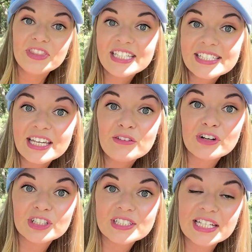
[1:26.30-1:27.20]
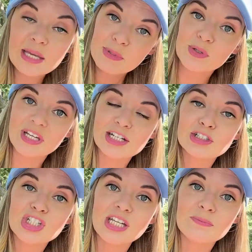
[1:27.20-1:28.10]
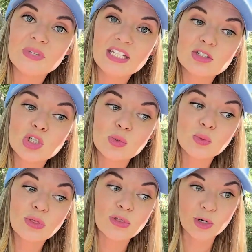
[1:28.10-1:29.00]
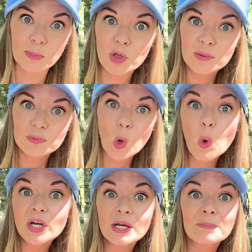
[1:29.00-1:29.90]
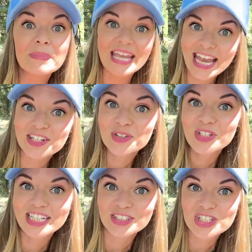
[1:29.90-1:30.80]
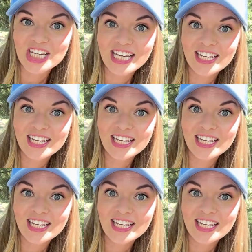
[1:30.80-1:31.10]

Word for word: This converts chemical energy into thermal or mechanical energy.